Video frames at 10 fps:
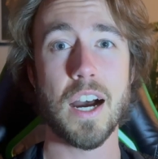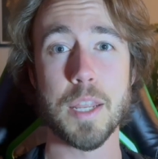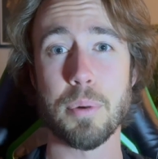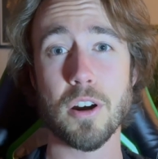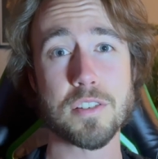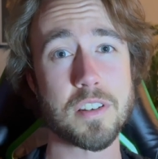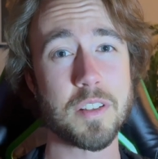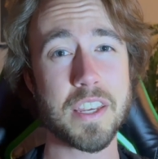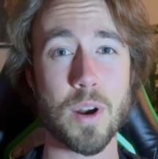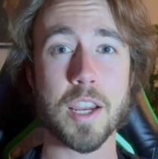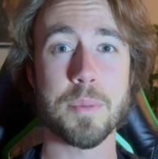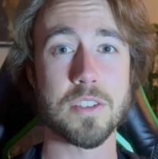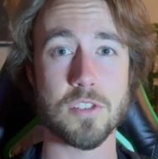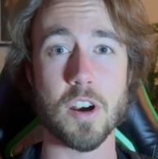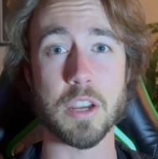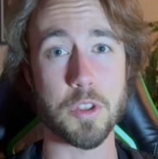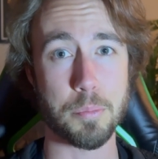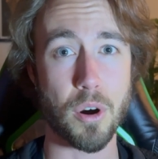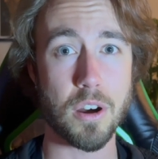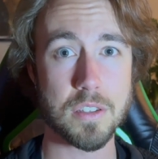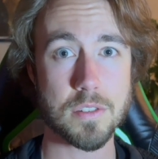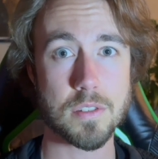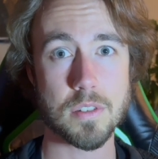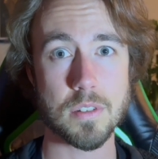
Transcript: I'd personally recommend starting with bronze.